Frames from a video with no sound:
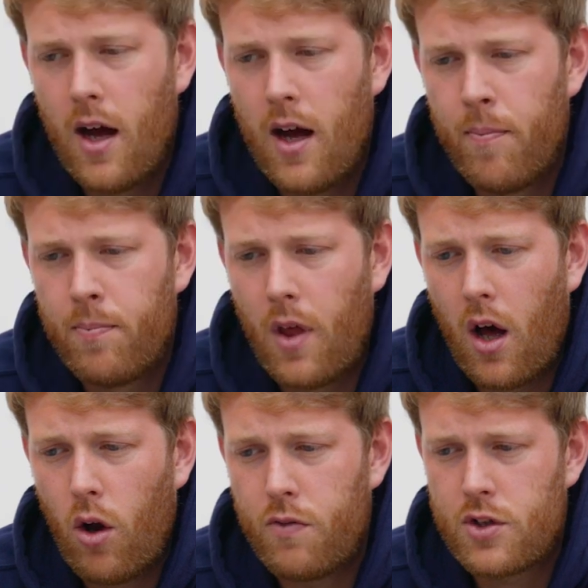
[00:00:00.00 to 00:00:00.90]
And
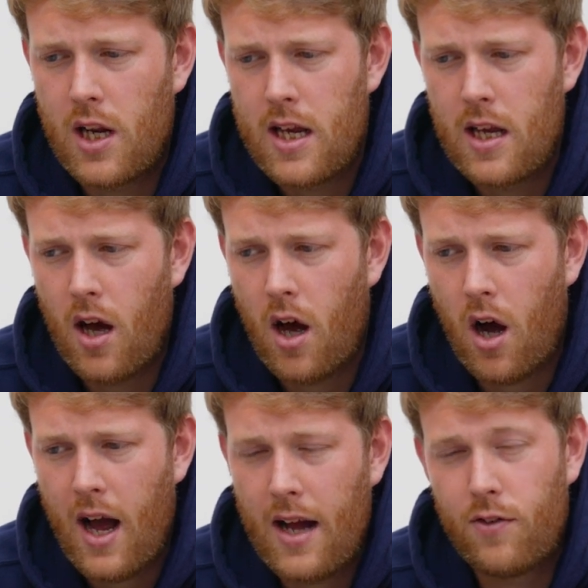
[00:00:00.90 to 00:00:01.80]
obviously,
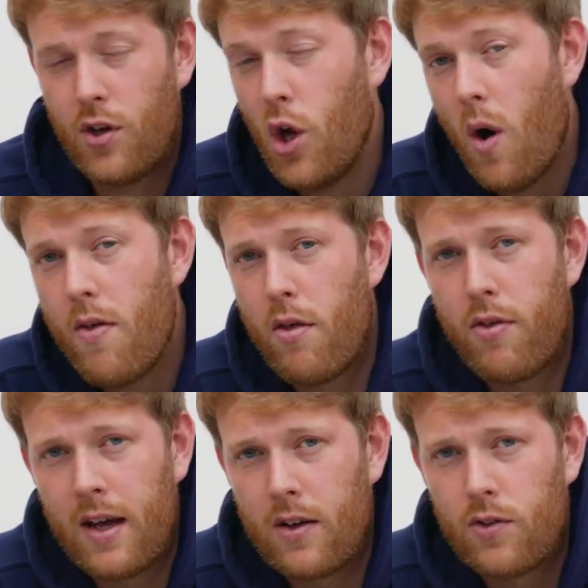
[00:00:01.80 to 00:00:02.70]
I had two other
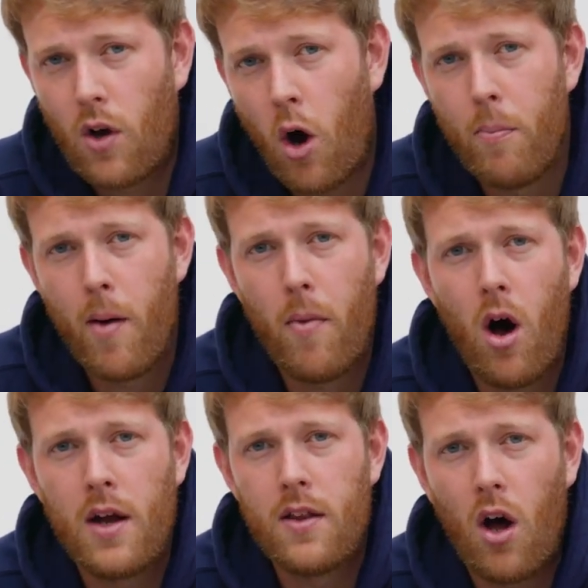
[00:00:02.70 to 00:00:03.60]
things on my
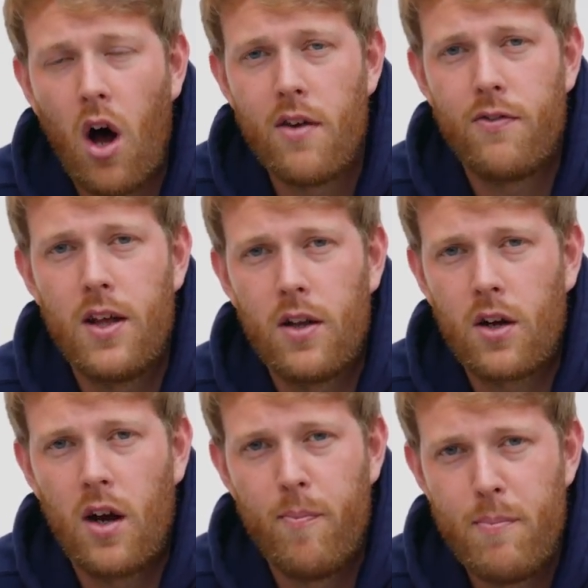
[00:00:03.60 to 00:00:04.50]
mind that I feel are
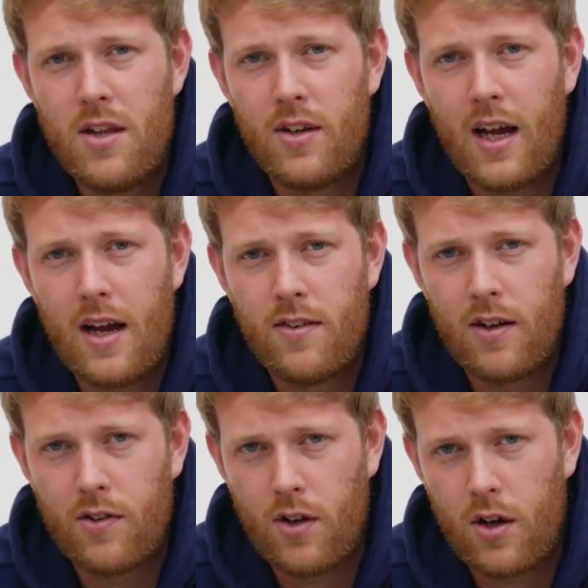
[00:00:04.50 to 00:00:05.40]
kind of
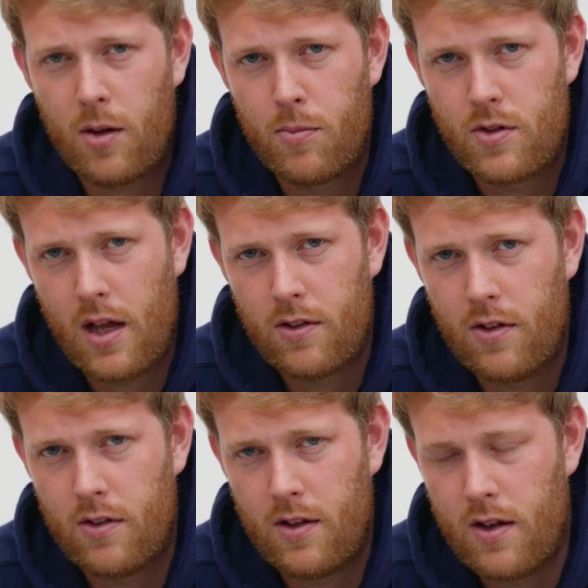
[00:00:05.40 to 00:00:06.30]
mitigating
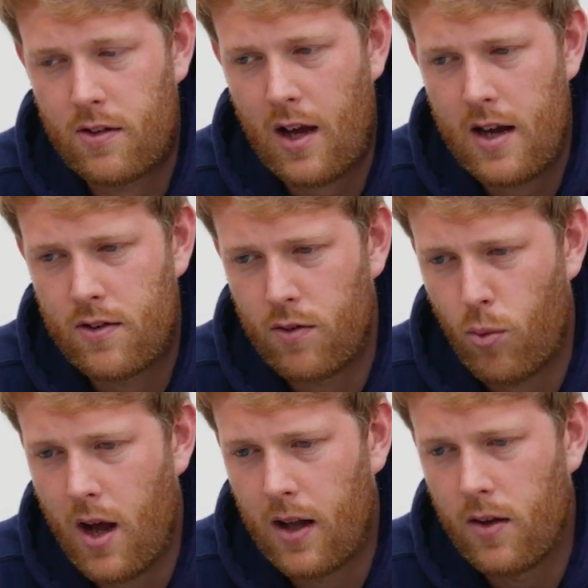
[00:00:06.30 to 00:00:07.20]
circumstances in this case as
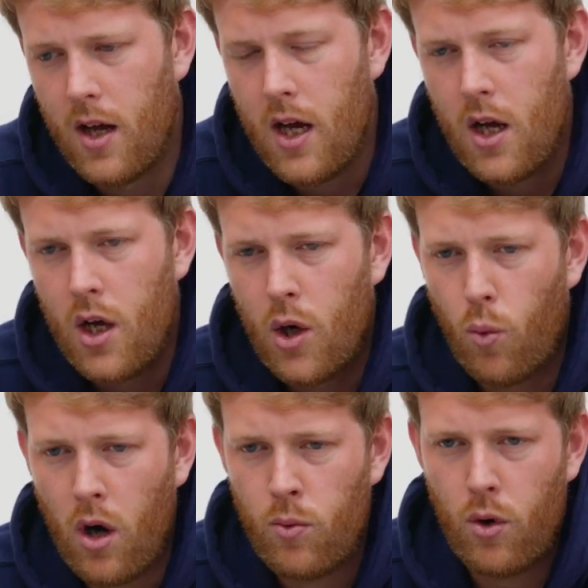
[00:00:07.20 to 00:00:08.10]
well.
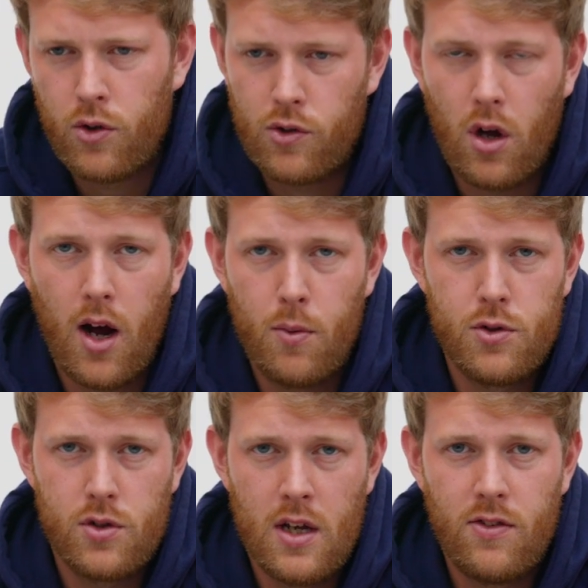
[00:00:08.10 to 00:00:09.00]
One was I
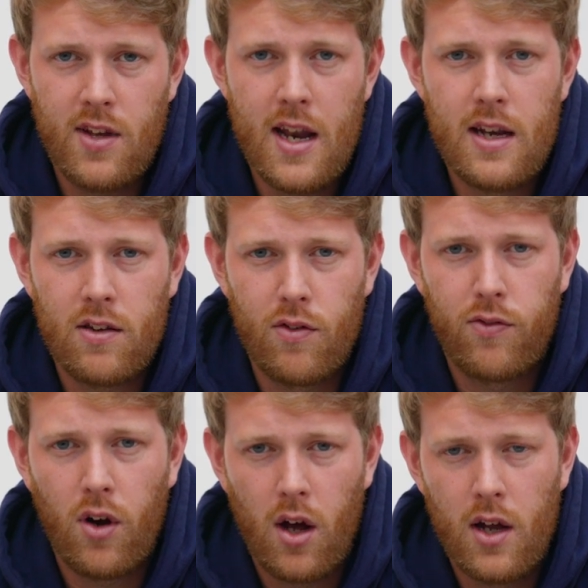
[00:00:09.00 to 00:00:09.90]
was intending to
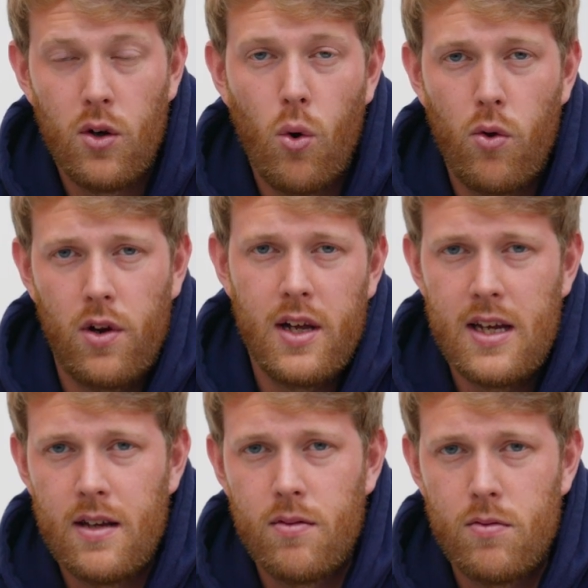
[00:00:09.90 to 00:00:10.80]
fly a northerly